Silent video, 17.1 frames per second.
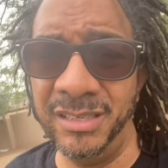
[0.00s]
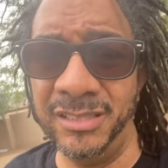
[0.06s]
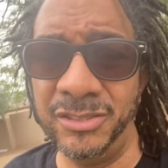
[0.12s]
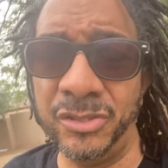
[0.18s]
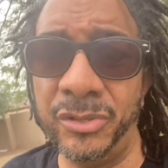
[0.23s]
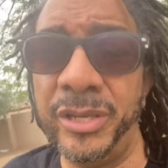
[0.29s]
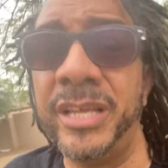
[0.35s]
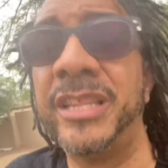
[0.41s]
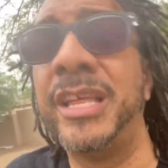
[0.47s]

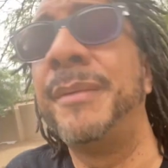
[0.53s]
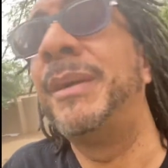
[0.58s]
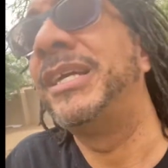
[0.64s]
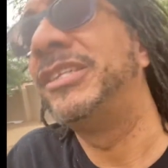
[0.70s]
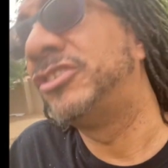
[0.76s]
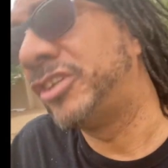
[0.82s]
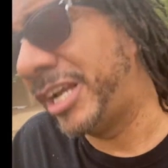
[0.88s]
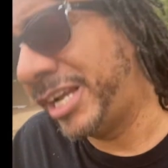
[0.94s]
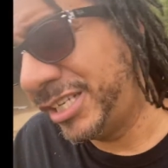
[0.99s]
So yeah, they
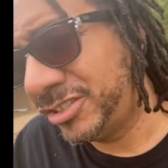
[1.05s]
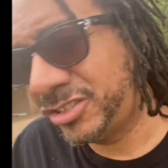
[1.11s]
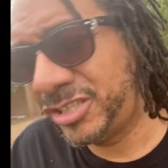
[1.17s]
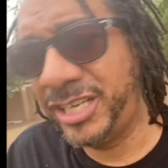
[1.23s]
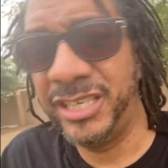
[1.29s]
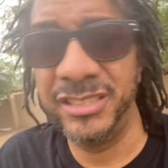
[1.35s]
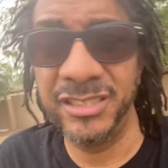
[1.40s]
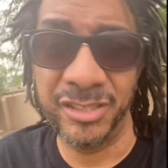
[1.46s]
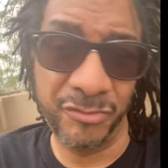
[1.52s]
might change
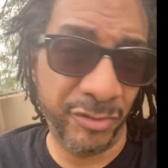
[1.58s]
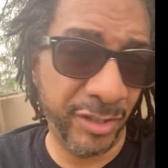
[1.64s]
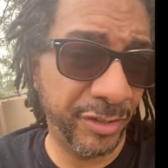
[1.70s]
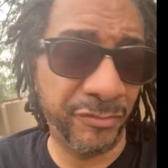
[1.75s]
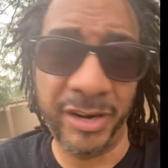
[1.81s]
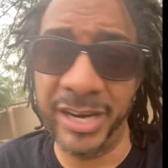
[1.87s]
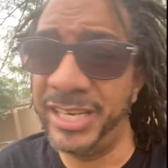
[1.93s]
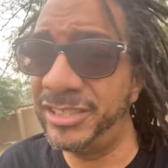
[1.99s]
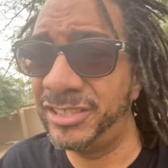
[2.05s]
things and
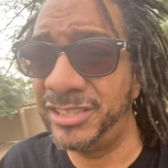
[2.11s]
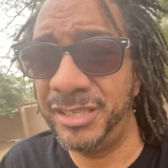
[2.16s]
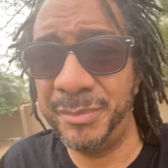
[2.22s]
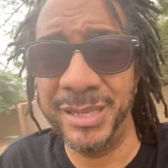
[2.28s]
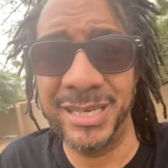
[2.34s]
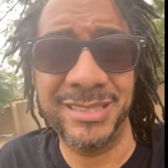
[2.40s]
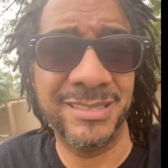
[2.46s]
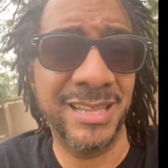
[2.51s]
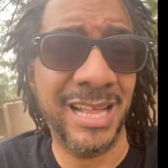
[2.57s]
rearrange it,
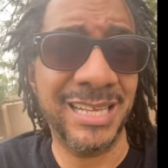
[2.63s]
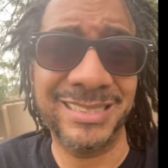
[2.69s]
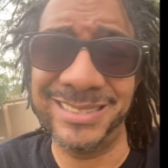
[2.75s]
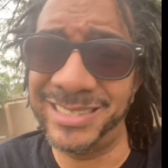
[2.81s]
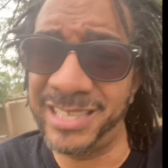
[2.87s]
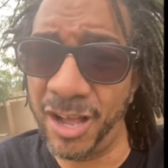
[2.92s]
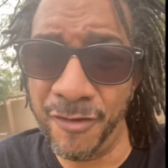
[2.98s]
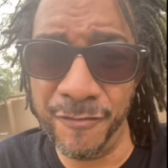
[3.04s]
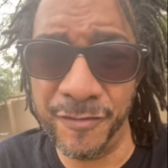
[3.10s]
but it's not
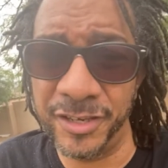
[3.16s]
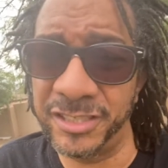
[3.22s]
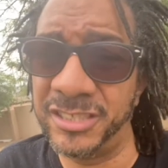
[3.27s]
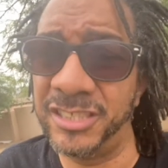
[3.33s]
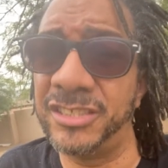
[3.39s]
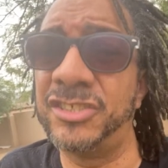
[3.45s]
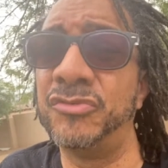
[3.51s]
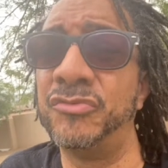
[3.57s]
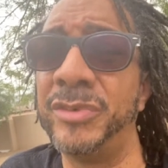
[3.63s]
selfish.
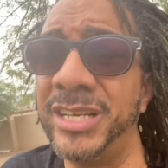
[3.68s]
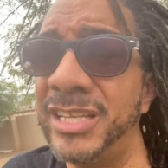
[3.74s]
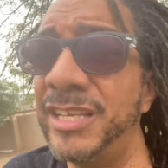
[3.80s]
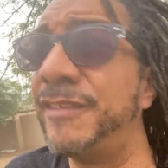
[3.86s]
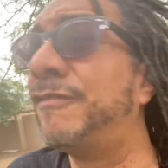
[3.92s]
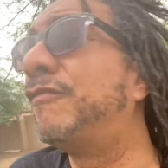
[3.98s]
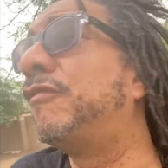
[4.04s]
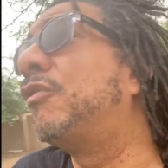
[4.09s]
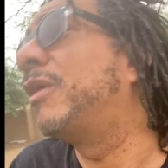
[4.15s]
It's really
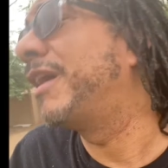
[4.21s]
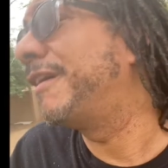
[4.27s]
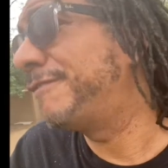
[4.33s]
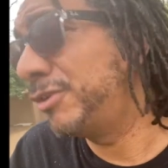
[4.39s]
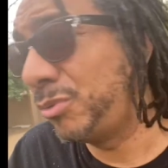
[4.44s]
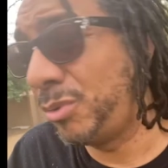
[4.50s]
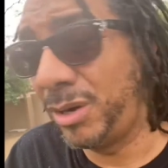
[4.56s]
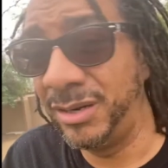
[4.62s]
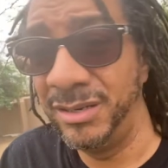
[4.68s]
for
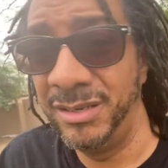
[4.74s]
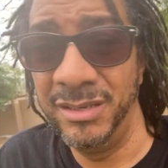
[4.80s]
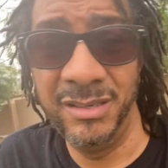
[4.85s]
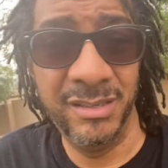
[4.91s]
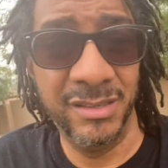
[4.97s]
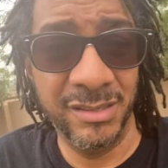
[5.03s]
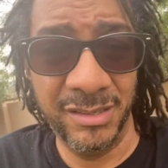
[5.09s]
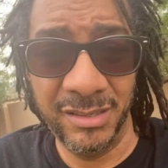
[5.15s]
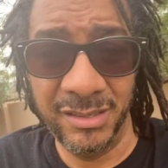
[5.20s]
everyone.
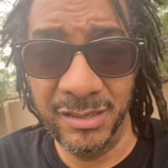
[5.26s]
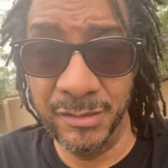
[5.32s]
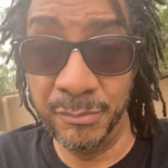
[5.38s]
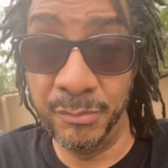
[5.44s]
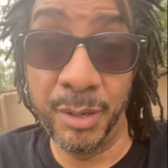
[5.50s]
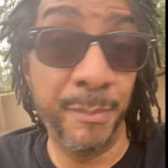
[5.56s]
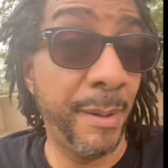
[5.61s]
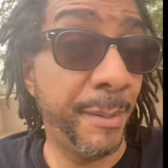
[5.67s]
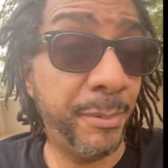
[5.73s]

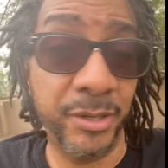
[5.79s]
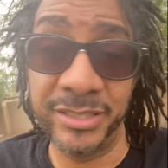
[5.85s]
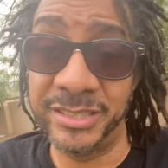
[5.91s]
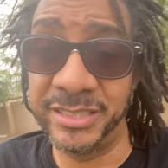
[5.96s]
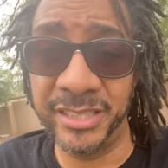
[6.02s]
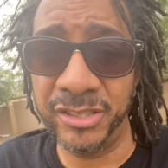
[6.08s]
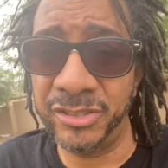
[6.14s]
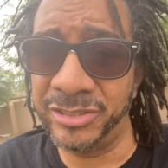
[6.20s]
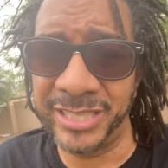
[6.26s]
But remember, it's
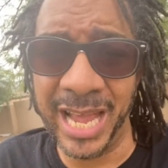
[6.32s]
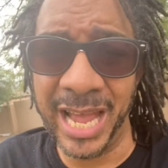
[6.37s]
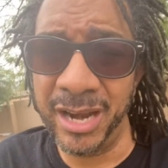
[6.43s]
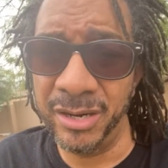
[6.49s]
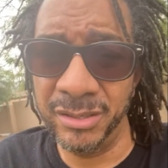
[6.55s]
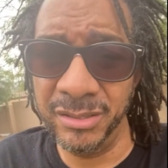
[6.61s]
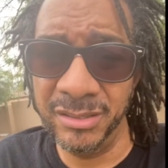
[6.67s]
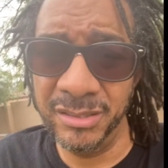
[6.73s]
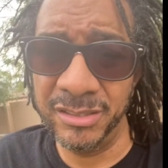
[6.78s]
still
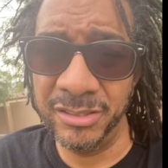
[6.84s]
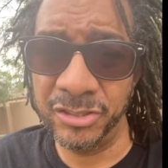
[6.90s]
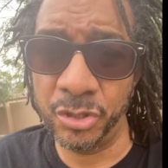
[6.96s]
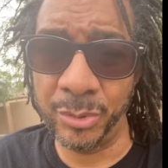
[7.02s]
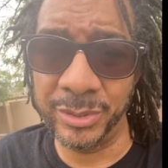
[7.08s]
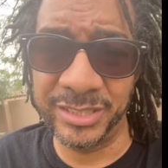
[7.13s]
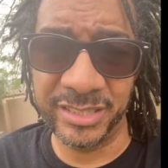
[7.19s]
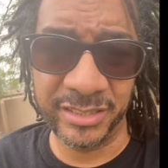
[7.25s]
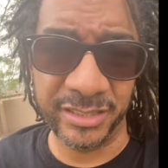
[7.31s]
Saturn.
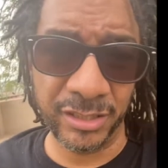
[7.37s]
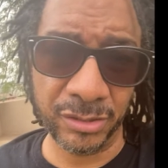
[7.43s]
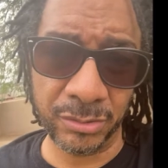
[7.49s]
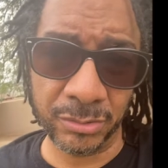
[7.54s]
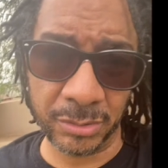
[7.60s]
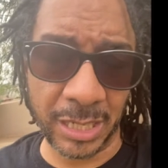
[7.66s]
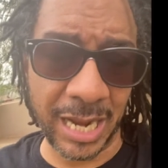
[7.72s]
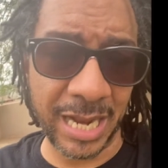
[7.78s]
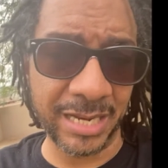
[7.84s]
So it's
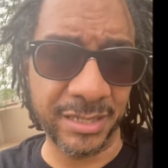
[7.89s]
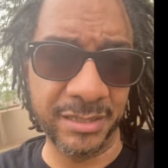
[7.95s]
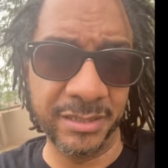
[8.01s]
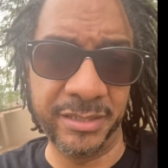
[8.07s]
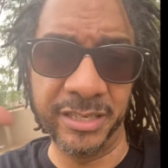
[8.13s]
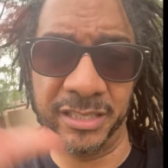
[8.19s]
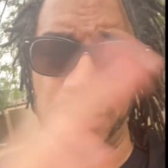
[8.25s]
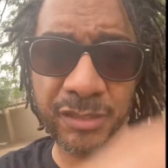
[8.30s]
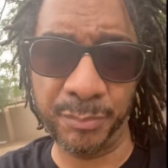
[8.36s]
still got
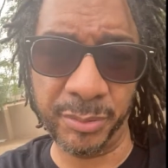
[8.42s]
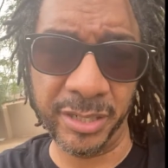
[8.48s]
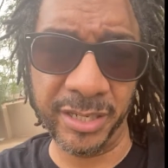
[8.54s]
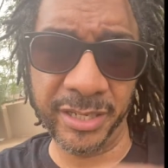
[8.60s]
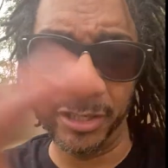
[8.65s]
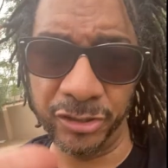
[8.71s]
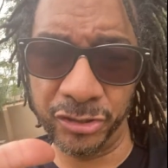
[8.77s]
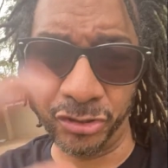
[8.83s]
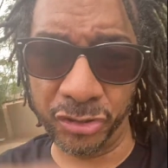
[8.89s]

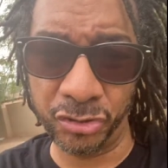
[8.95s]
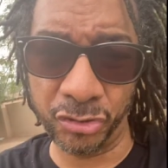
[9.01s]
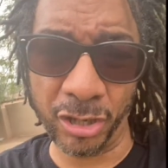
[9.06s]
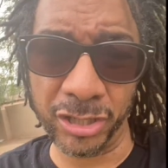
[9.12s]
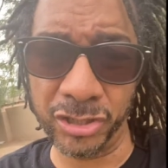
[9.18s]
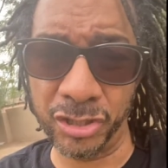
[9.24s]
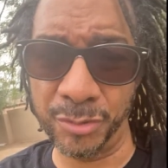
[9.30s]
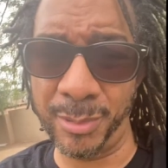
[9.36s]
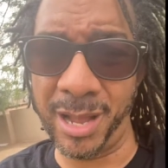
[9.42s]
discipline and
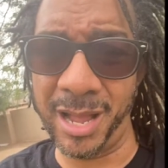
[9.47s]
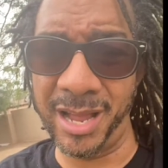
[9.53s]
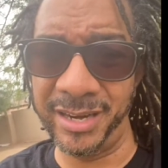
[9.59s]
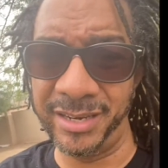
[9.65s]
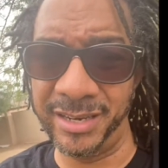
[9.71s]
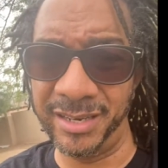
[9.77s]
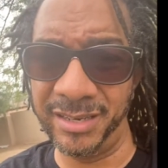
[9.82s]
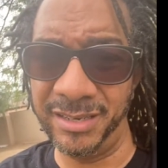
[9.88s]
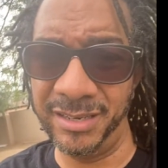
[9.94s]
structure behind it.